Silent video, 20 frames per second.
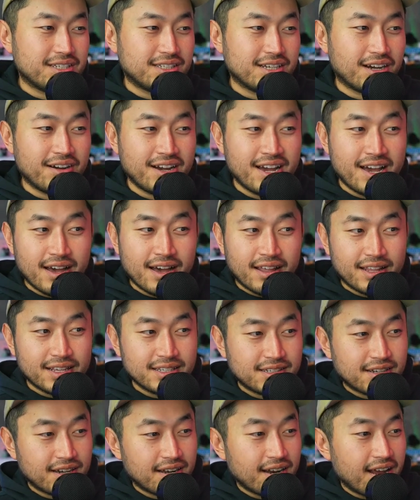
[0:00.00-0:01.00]
So
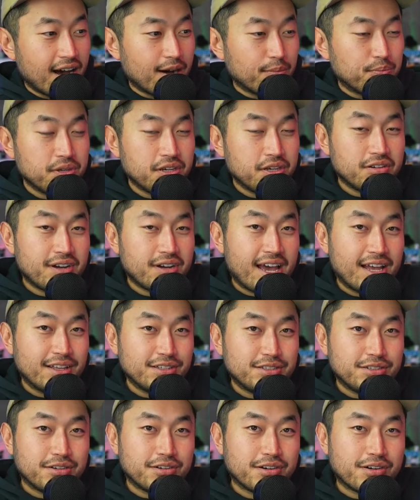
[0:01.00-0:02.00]
this could help you
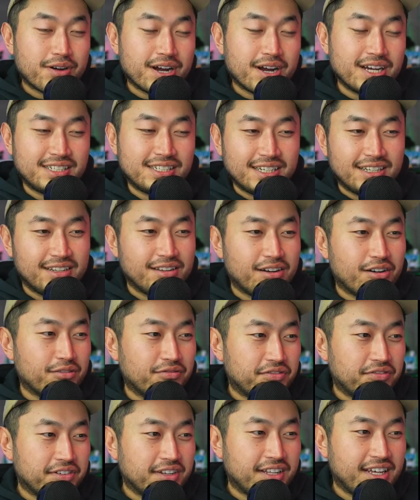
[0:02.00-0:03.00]
answer your question.
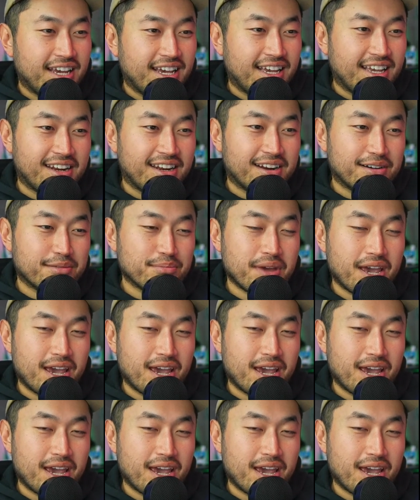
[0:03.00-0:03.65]
Hopefully, you know,